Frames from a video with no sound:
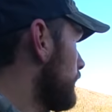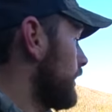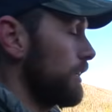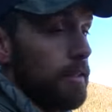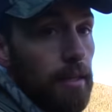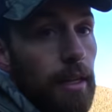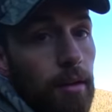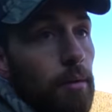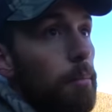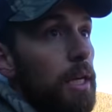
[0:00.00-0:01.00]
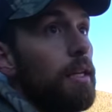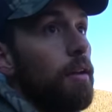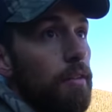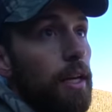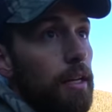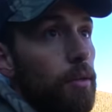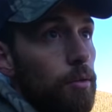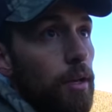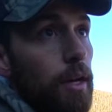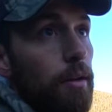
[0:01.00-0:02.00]
They're content on being on that
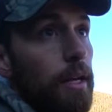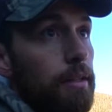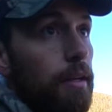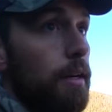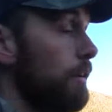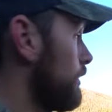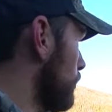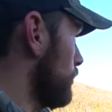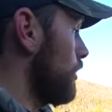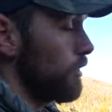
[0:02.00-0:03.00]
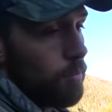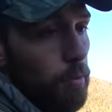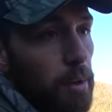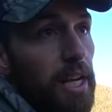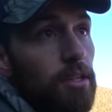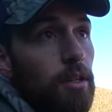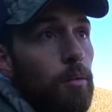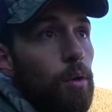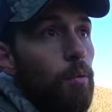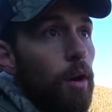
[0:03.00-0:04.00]
hillside right there. So as long as we're patient
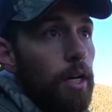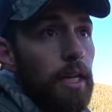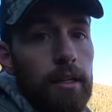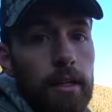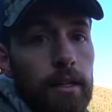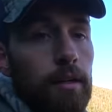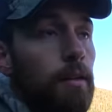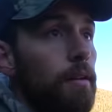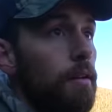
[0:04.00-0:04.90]
and we work in there,